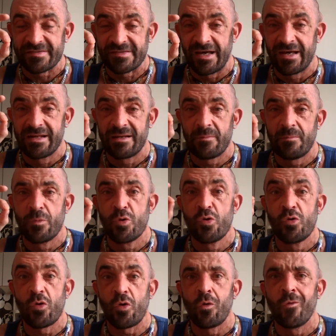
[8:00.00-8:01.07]
Sun,
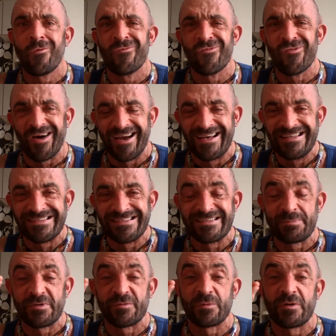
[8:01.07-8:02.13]
Moon, or
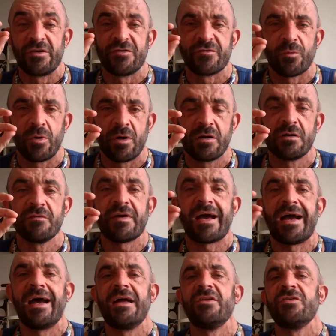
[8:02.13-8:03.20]
risings between 12
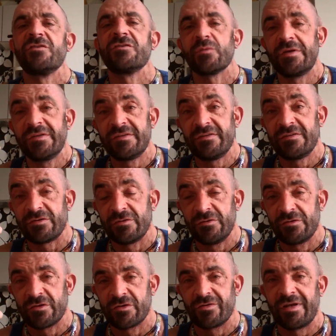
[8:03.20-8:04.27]
and
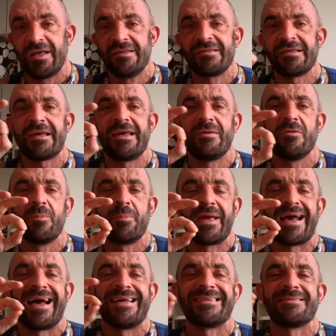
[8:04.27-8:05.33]
22 degrees, it will
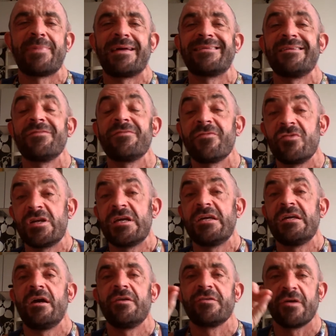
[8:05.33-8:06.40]
be aspected
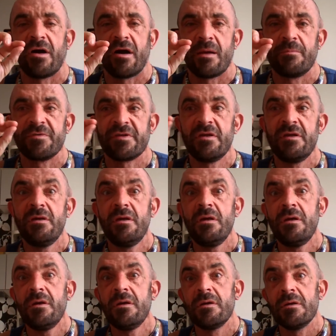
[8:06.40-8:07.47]
3 times
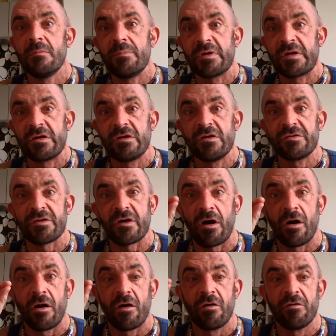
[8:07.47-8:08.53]
because
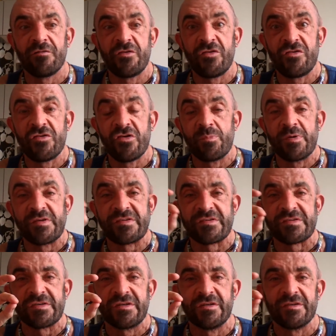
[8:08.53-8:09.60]
of
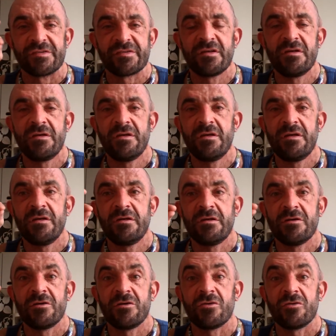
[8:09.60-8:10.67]
Jupiter's
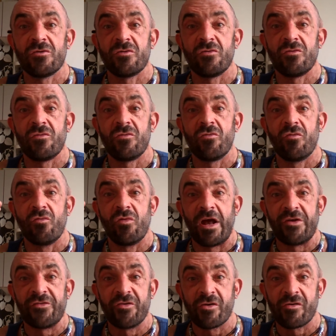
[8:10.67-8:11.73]

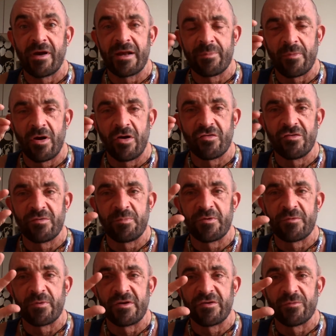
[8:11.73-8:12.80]
retrograde motions
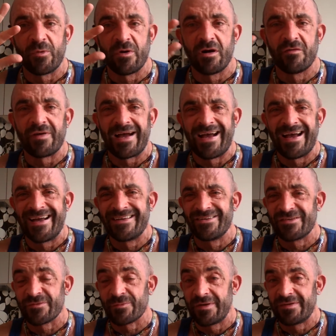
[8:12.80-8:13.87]
between 12
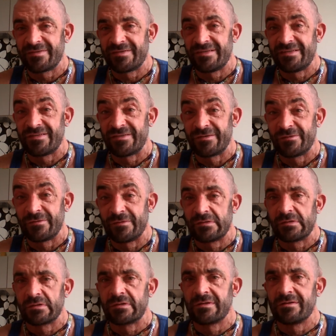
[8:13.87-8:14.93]
and 22
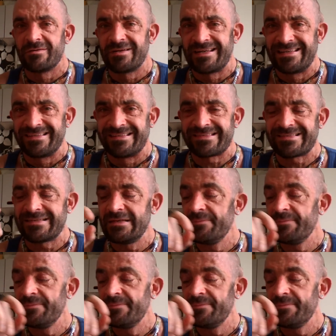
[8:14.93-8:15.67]
degrees.